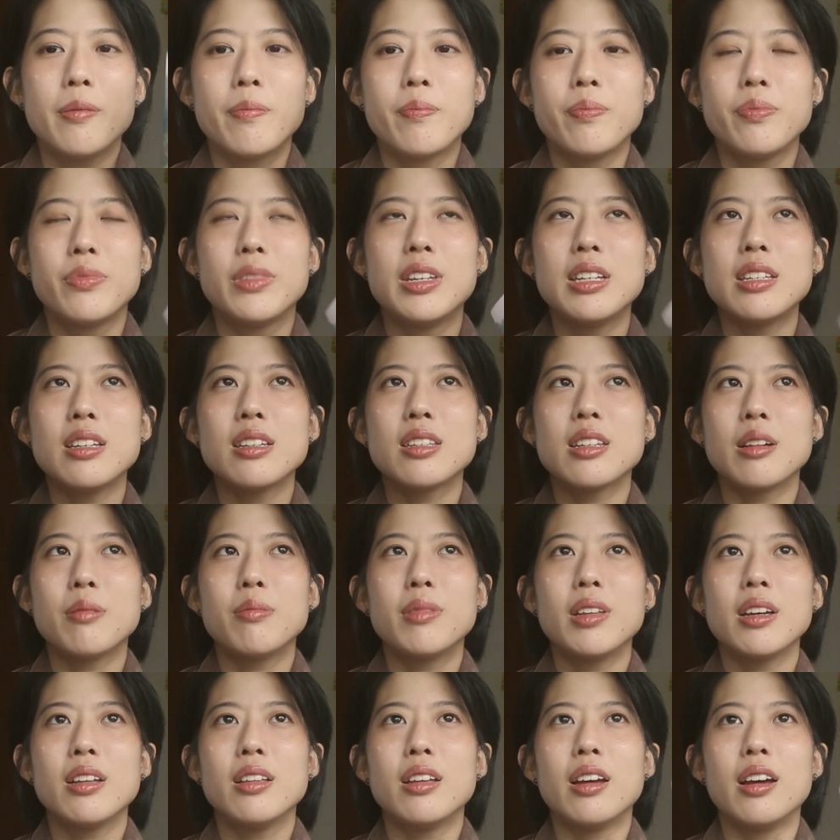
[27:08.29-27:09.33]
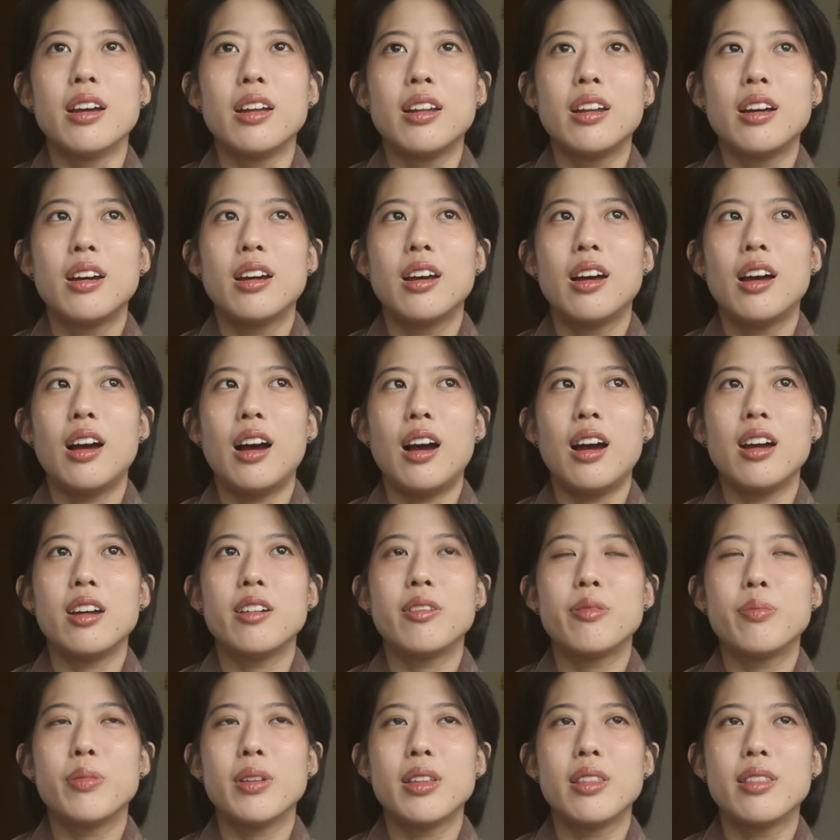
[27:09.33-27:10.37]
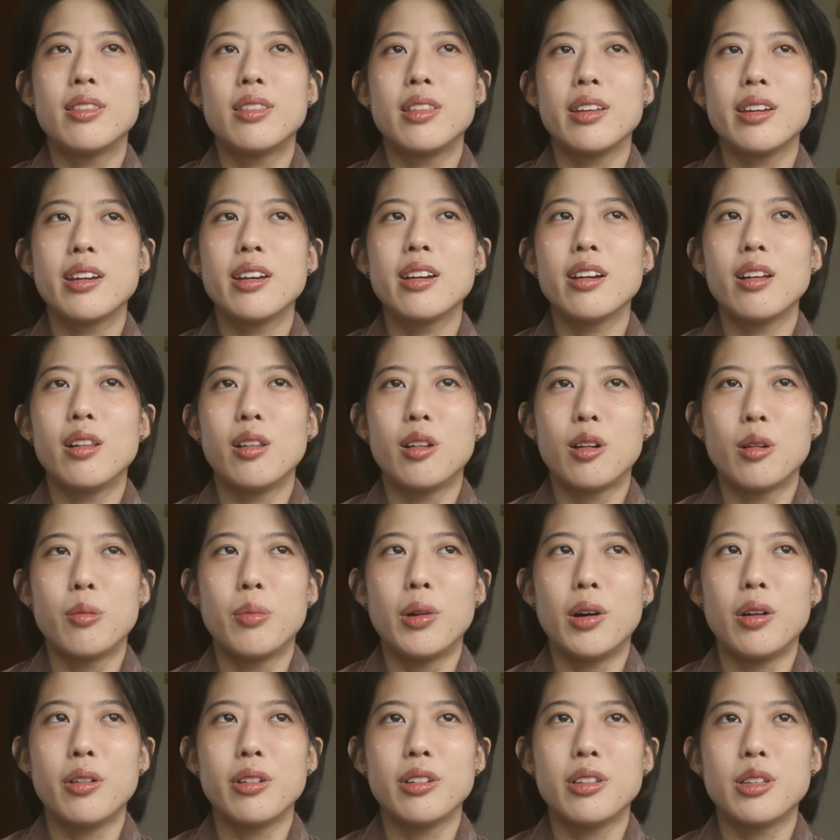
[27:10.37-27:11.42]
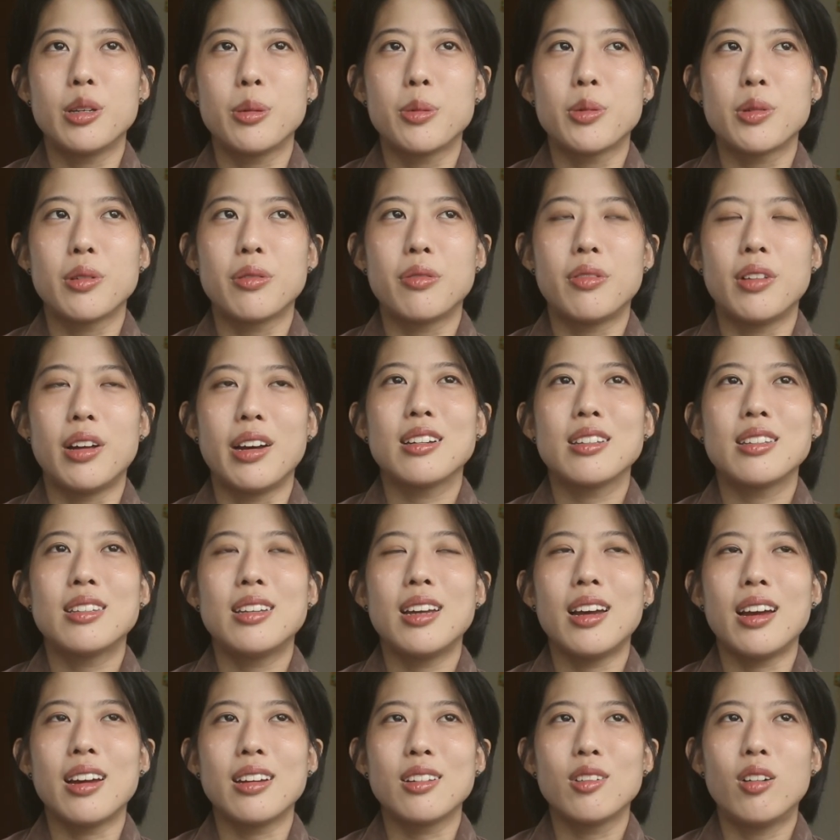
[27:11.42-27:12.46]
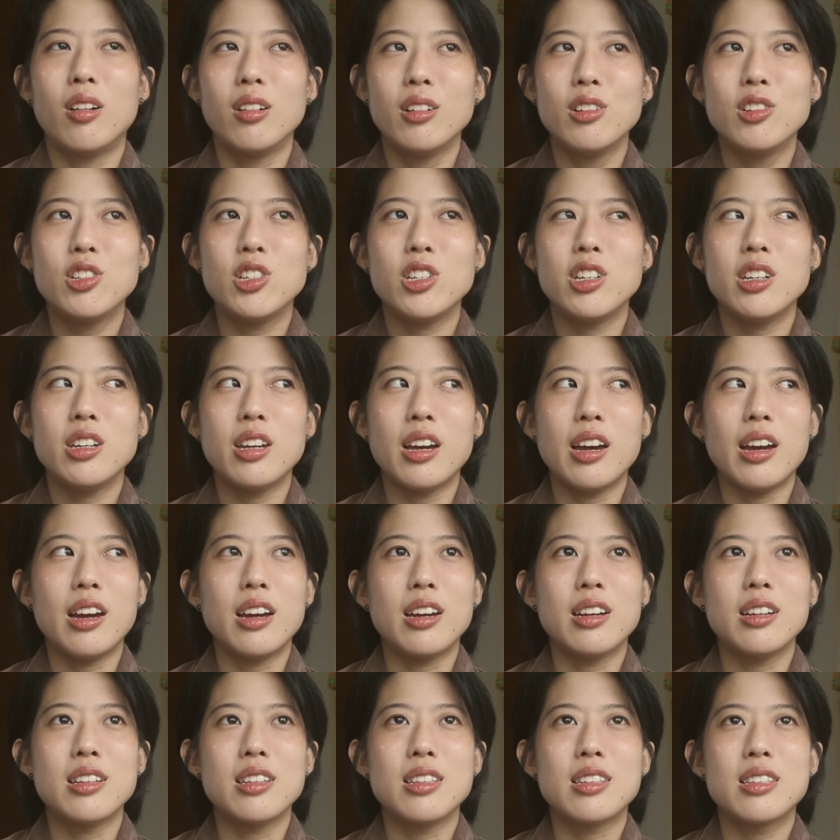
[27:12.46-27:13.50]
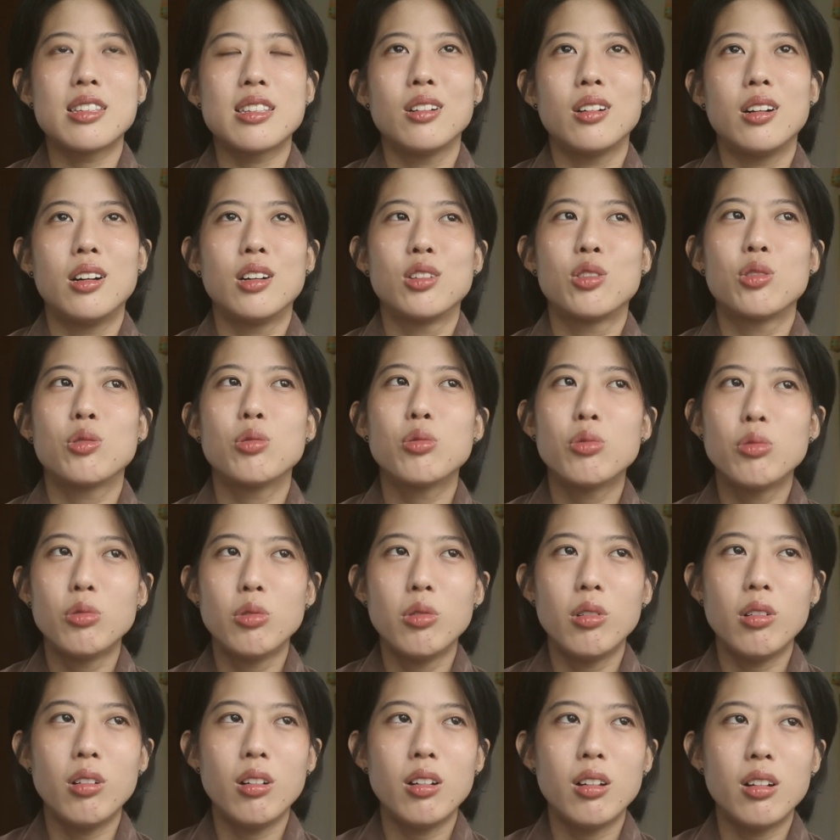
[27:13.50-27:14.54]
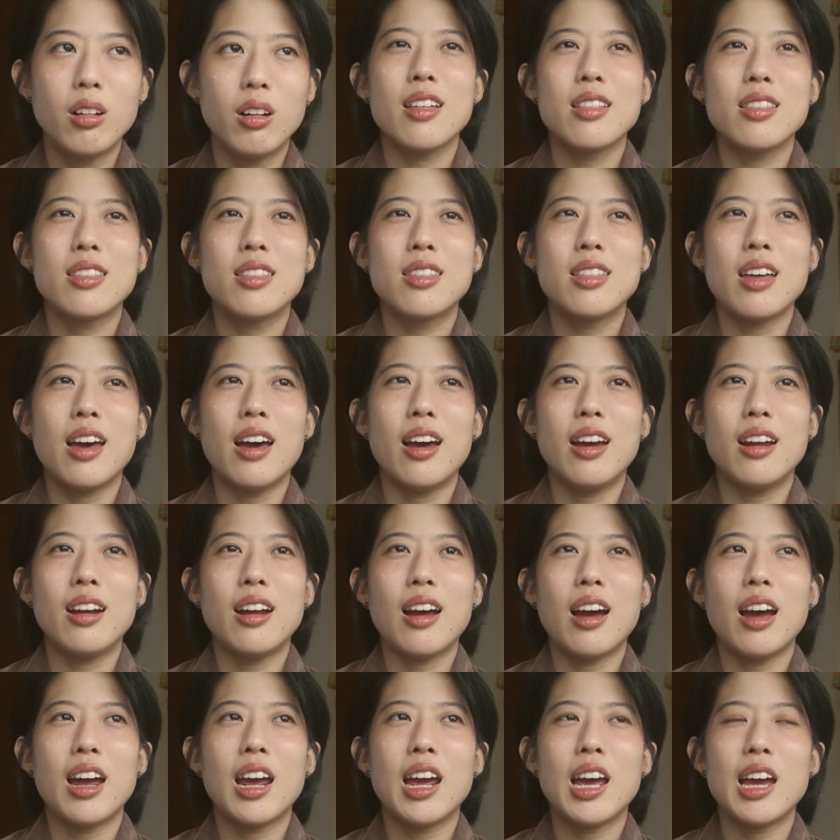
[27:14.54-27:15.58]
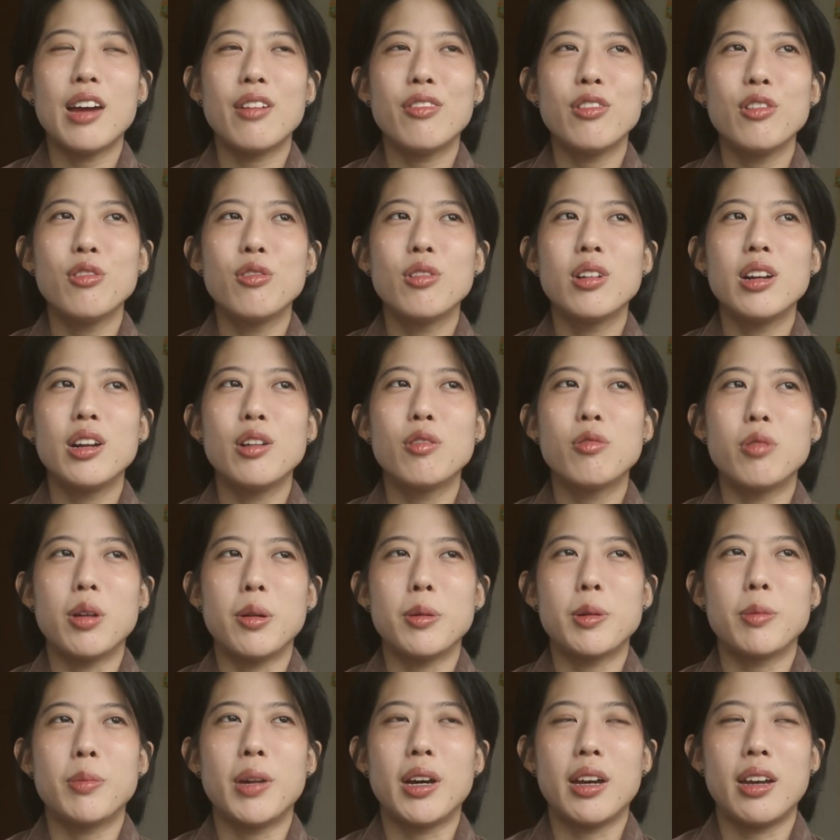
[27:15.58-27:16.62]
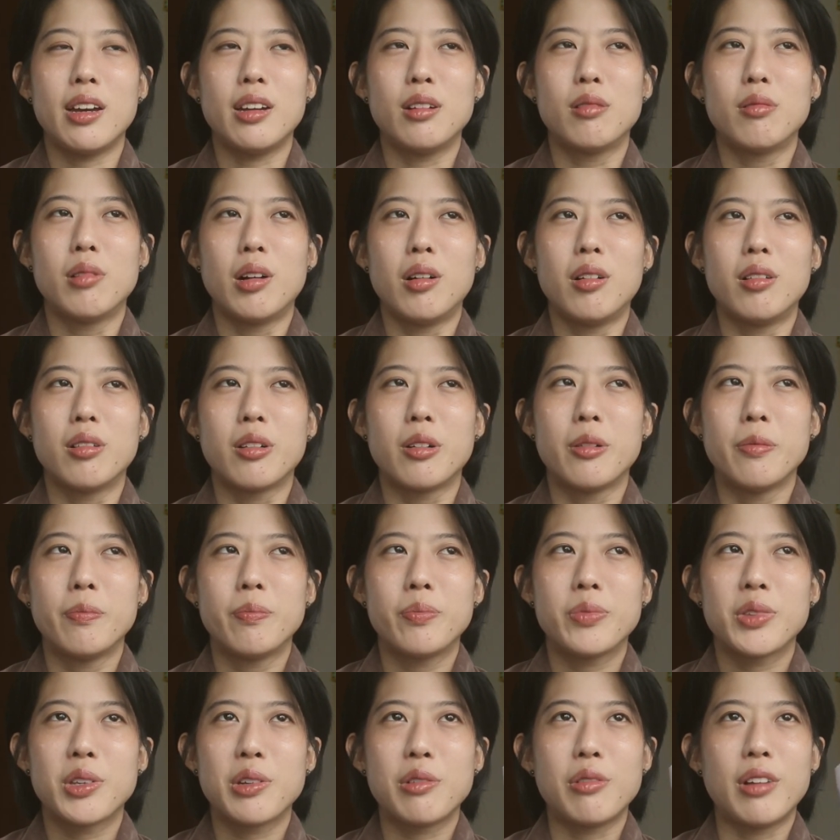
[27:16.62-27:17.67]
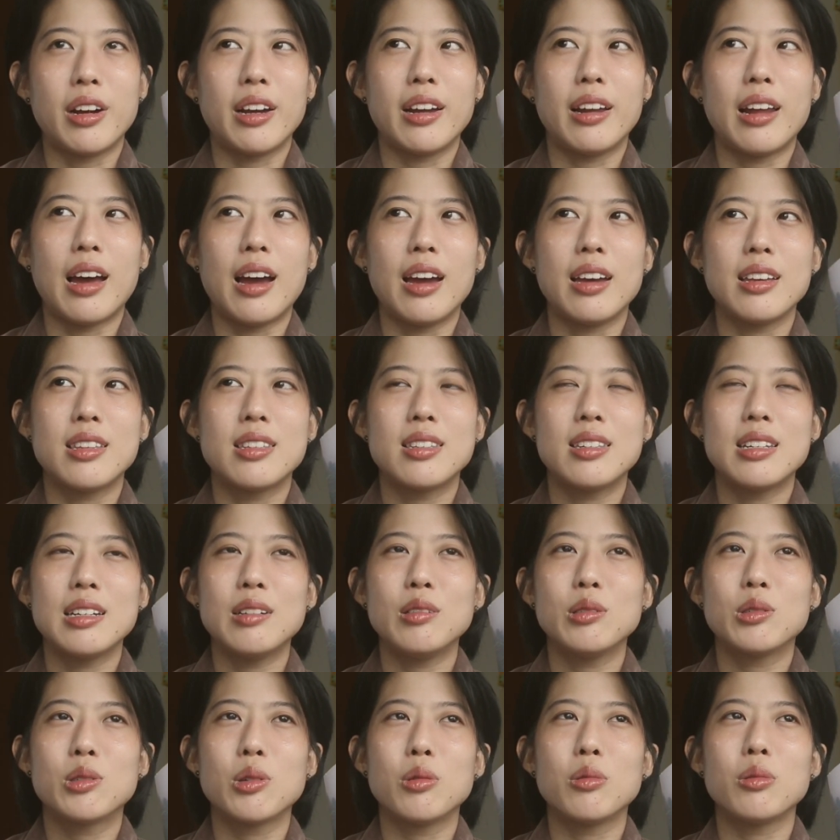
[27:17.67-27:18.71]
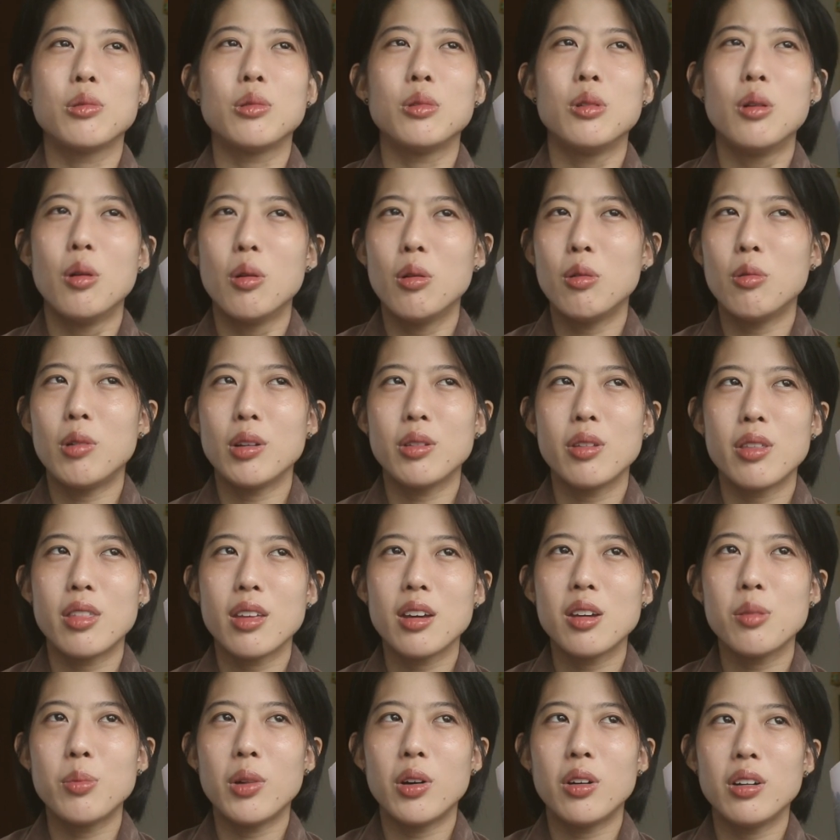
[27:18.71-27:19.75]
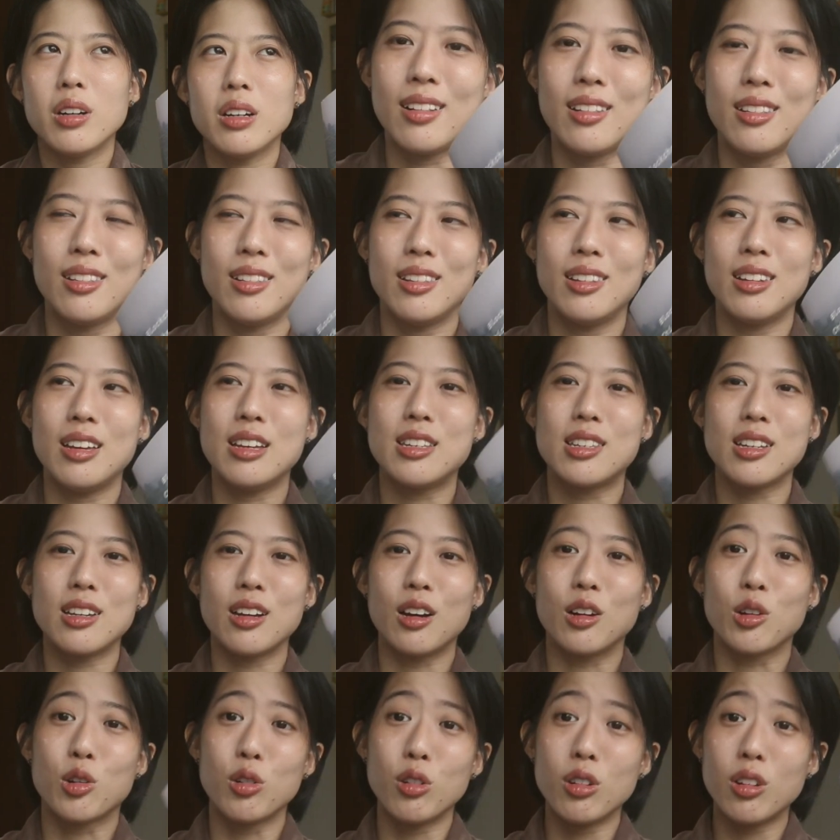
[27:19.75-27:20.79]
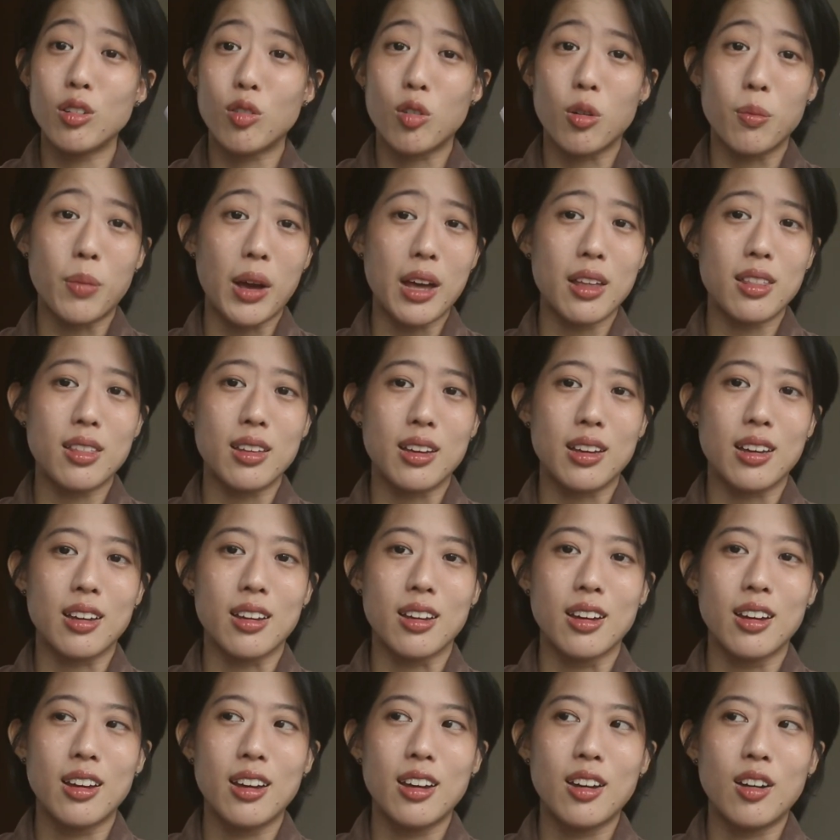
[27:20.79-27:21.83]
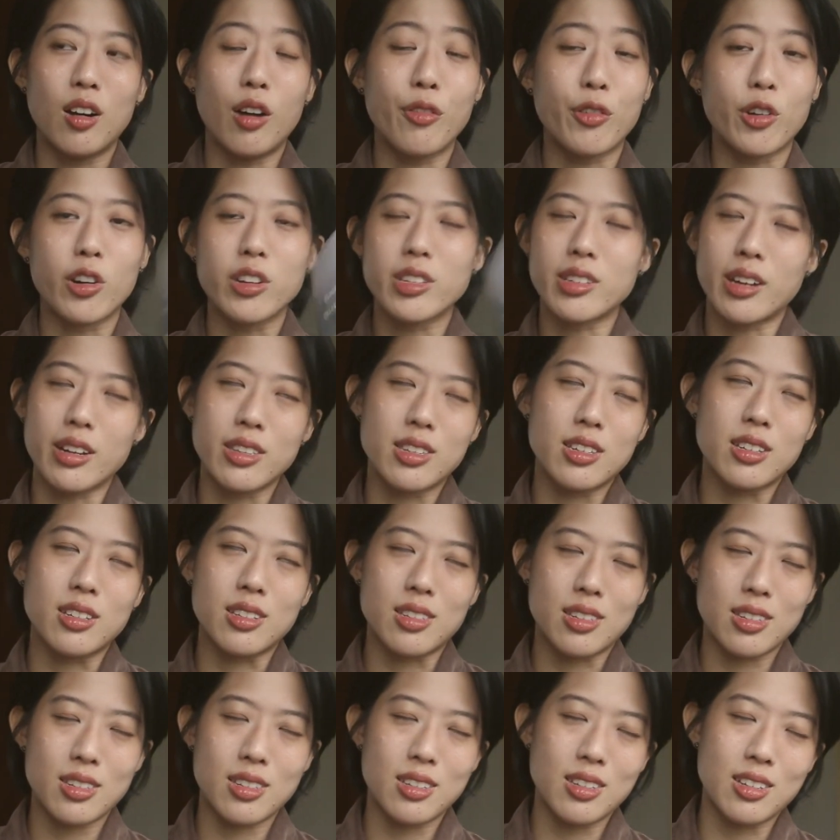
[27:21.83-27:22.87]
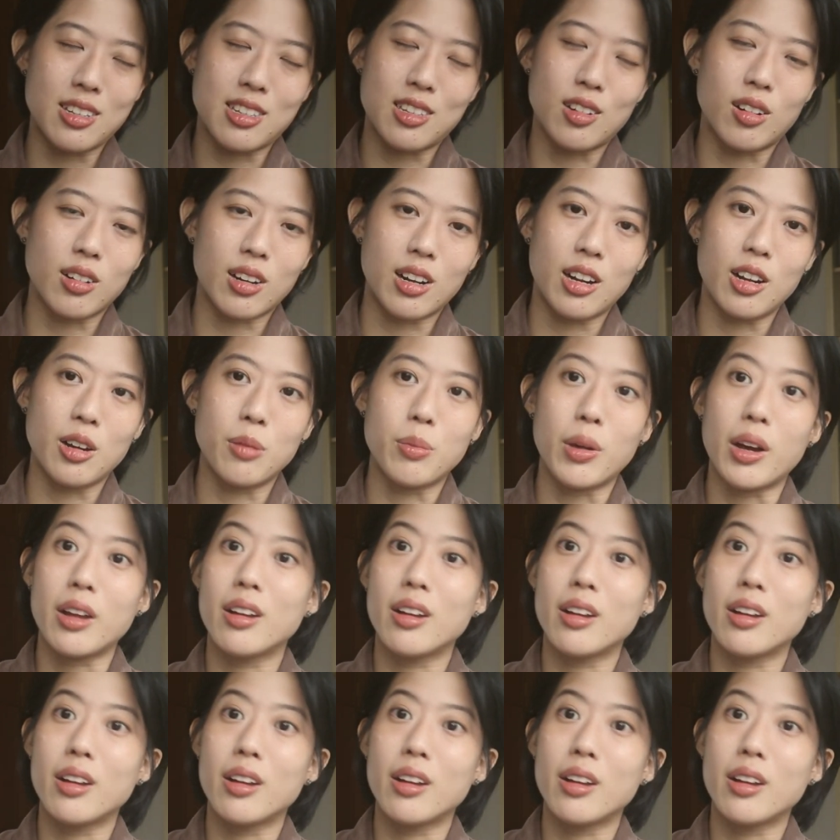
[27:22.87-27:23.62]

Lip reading: This is something that I've been thinking a lot about in terms of like technology as a tool that I haven't really wrapped my head around, right? I still don't know what to think about it. Is it a good or a bad thing? Of course, the answer is not clear, but